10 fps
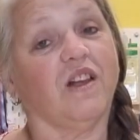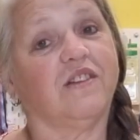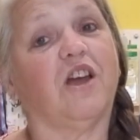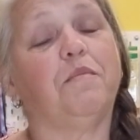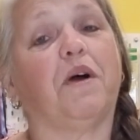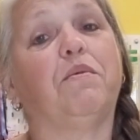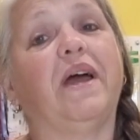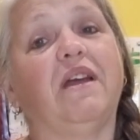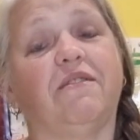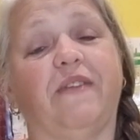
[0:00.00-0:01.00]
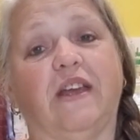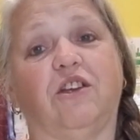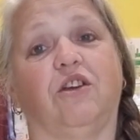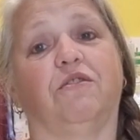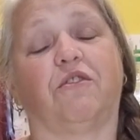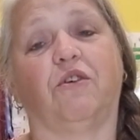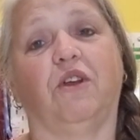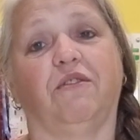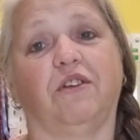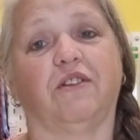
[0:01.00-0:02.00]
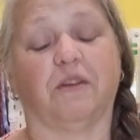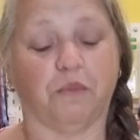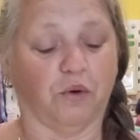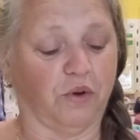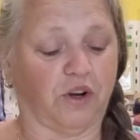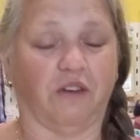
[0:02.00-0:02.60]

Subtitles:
So by way of thank you for all of your support,